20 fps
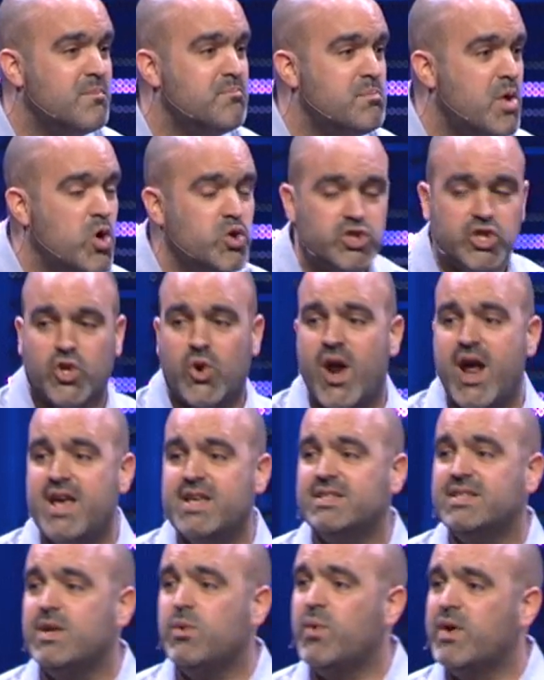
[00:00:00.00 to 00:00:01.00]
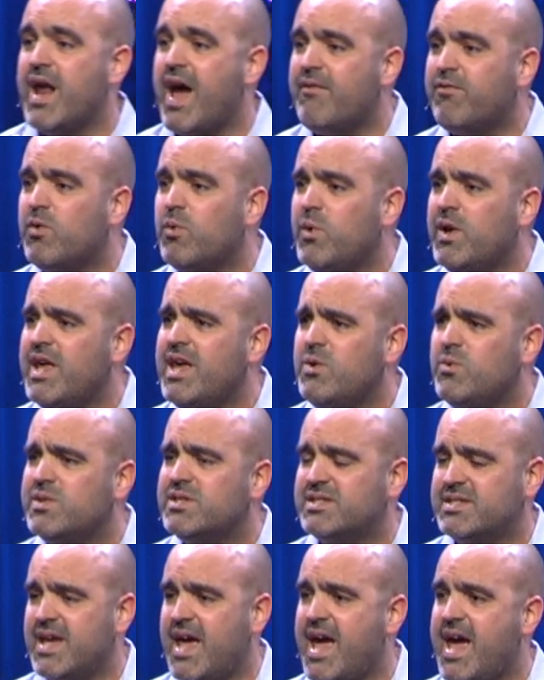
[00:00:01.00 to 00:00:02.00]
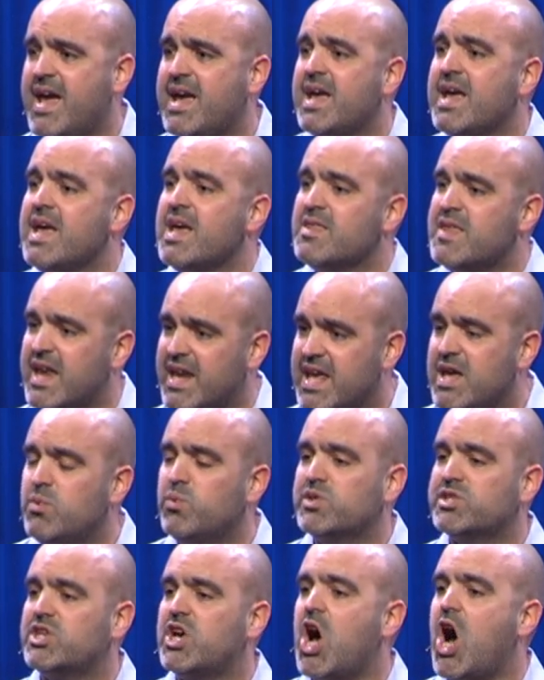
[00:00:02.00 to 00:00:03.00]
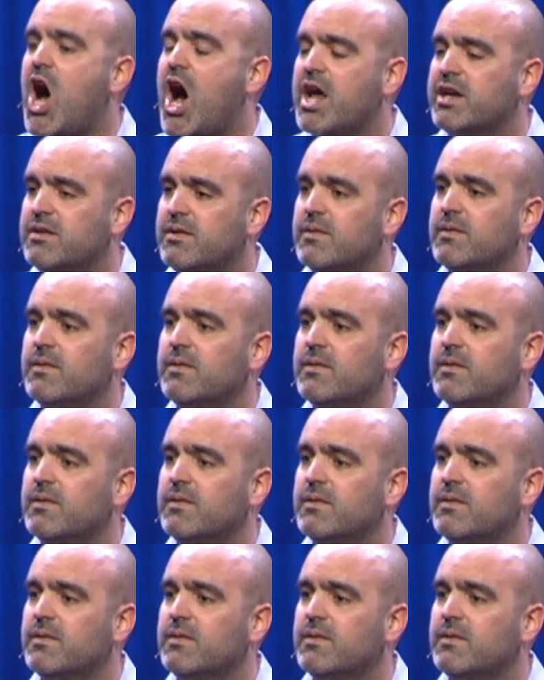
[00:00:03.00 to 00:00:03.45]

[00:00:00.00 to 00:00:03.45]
most crazy, whenever he would say that he was God.